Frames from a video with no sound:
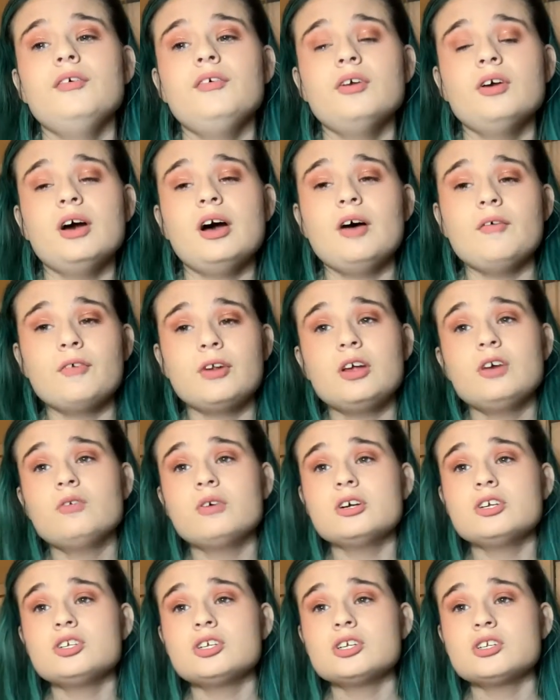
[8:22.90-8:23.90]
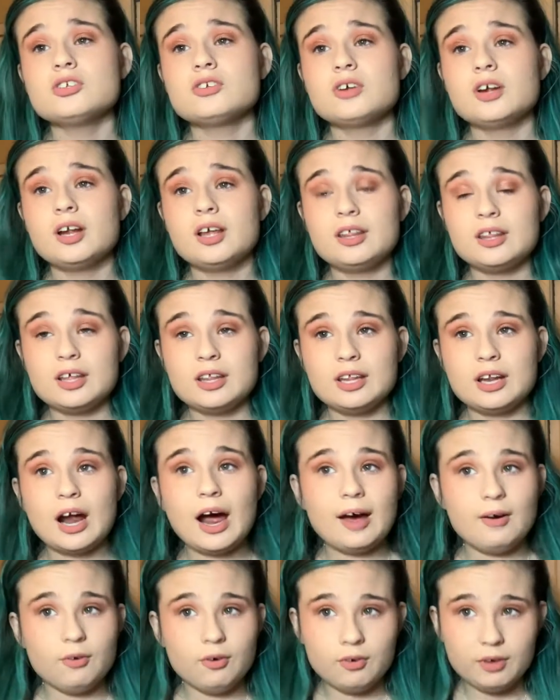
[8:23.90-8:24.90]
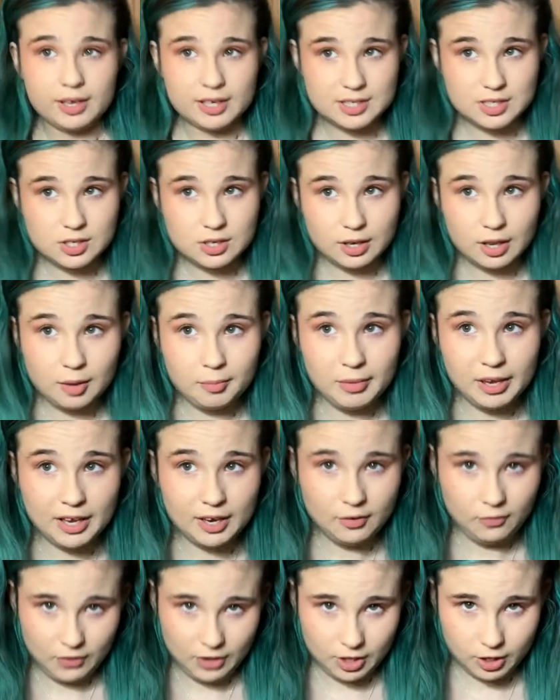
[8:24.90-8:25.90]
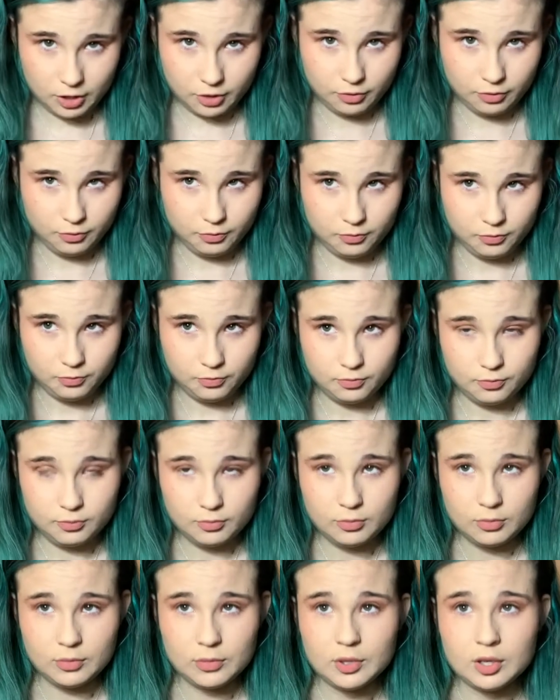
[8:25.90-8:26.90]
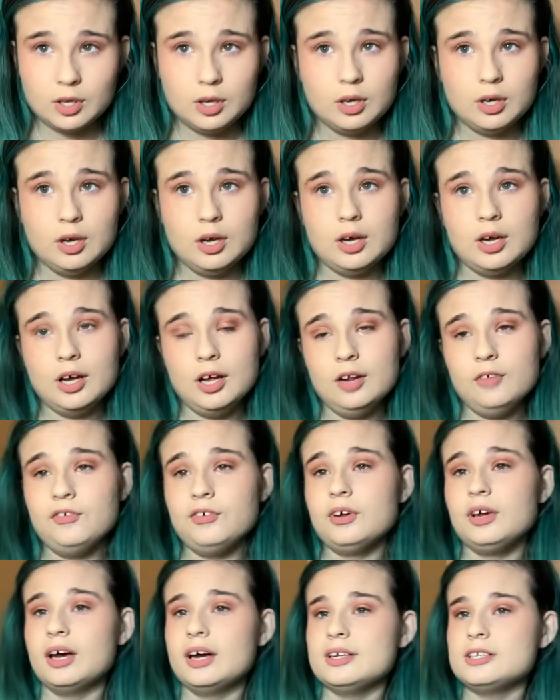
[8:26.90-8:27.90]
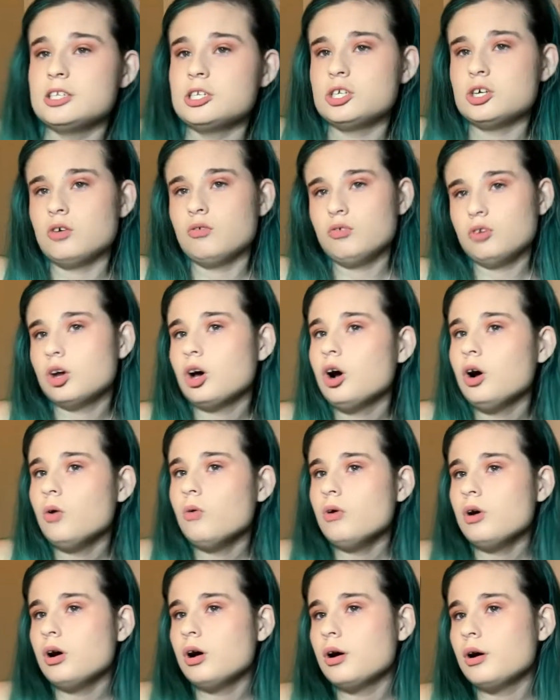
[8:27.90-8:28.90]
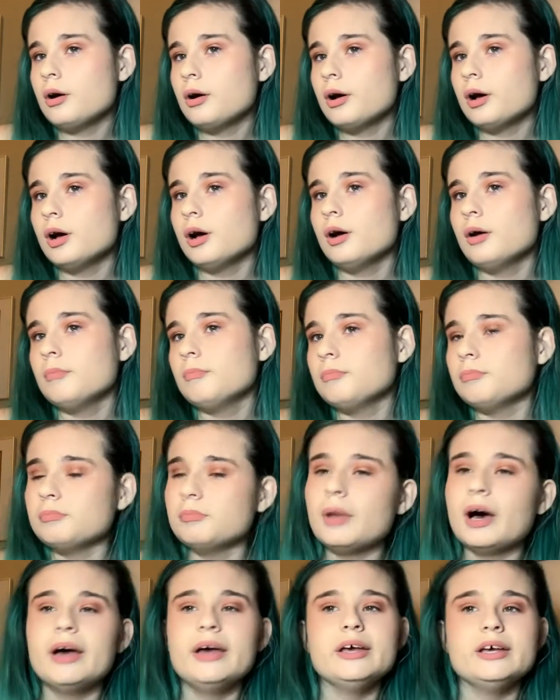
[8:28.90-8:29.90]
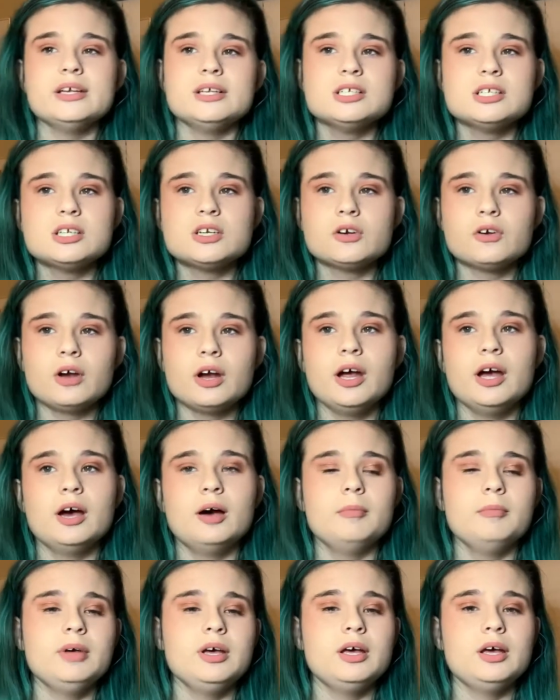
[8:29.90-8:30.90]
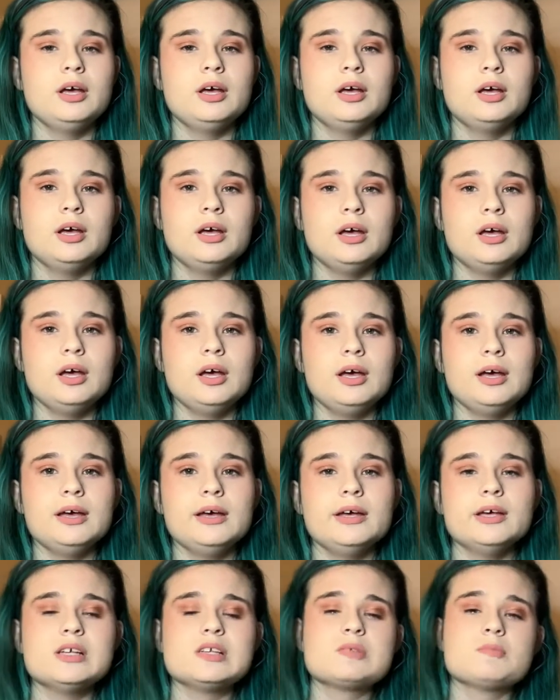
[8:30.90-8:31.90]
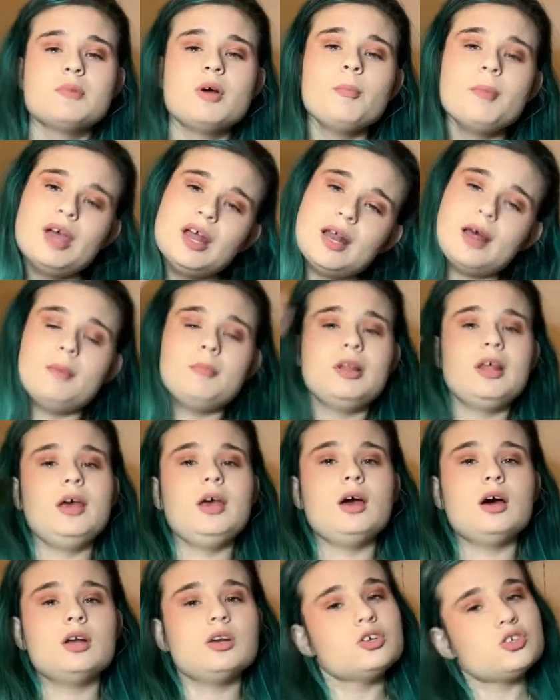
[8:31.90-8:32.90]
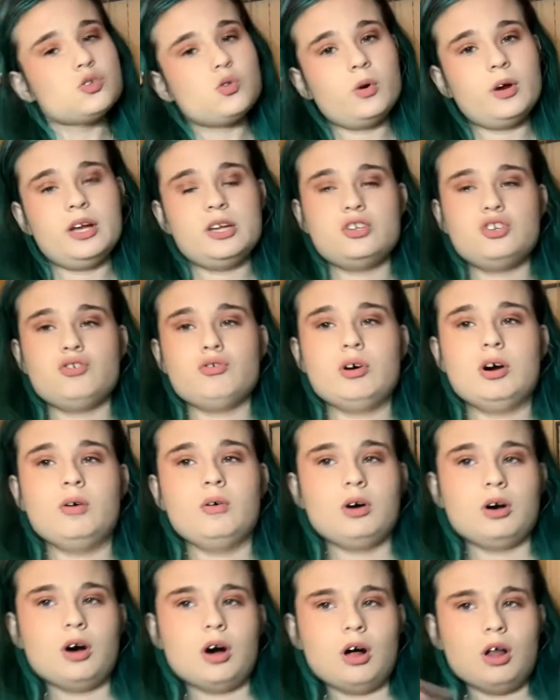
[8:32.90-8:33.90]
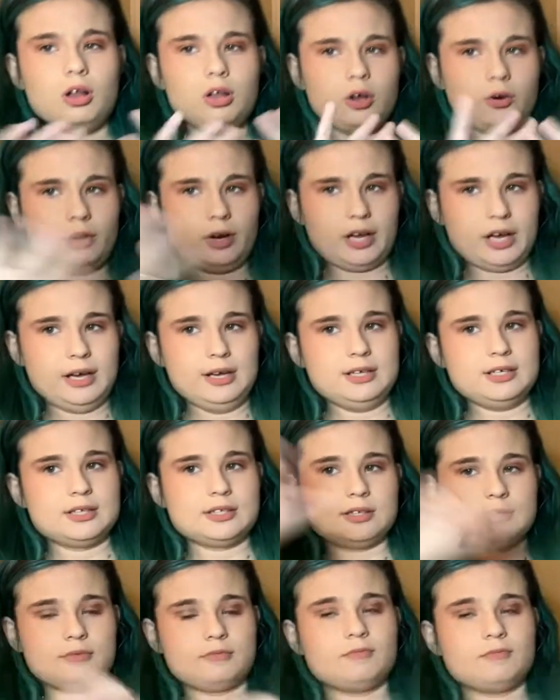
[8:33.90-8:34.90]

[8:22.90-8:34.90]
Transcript: have any questions or anything, that I will answer them in a video. And if you guys don't know, my Instagram is mermaidemily_h12, all lowercase.